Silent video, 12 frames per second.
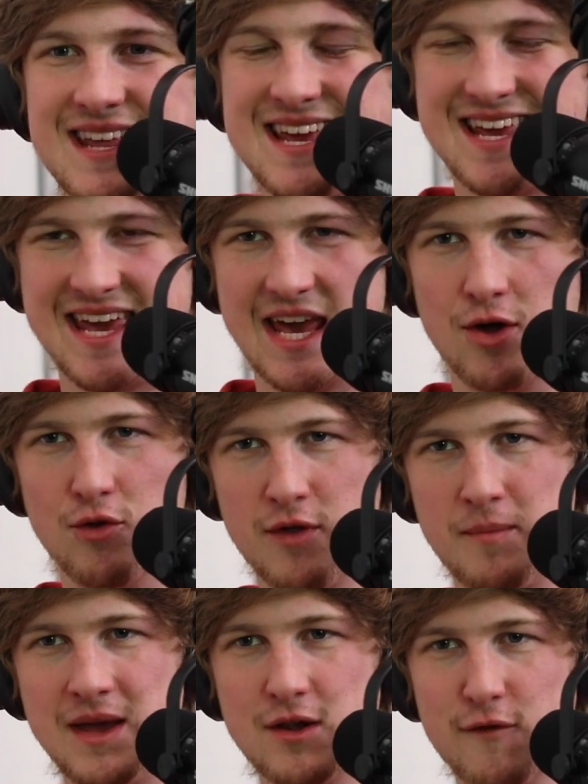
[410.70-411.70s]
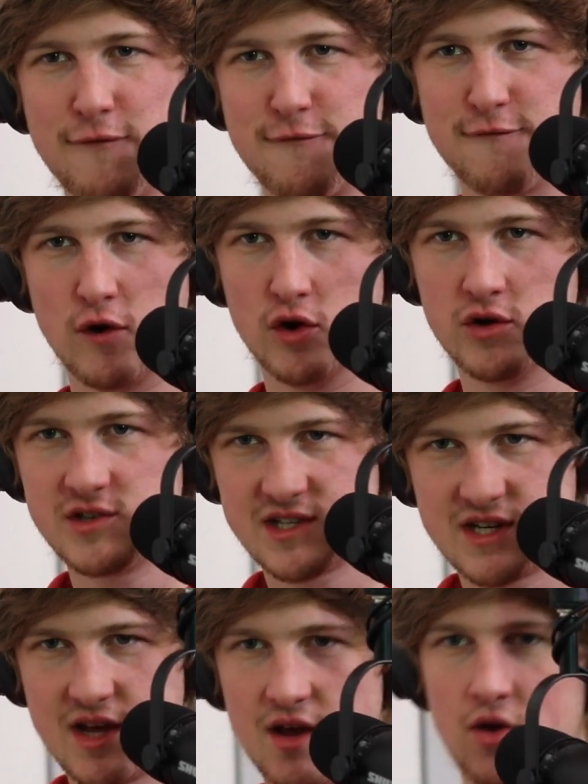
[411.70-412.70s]
Did he kill the beetle
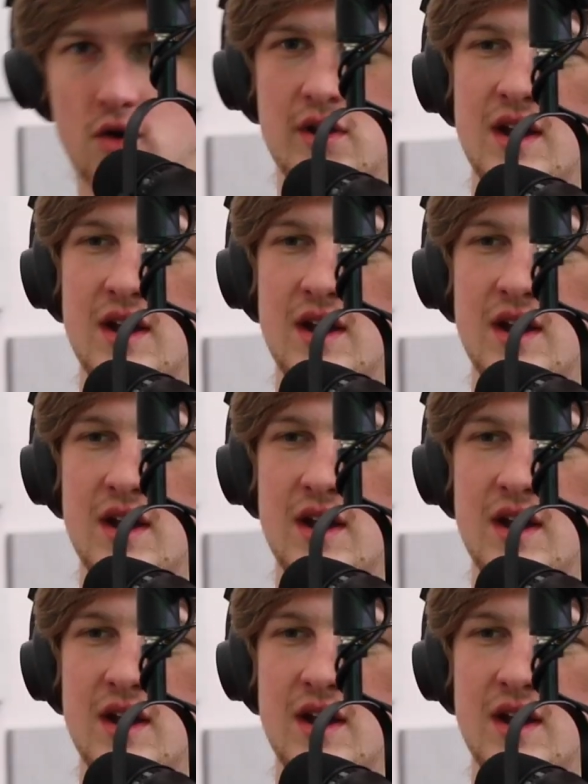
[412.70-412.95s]
first, or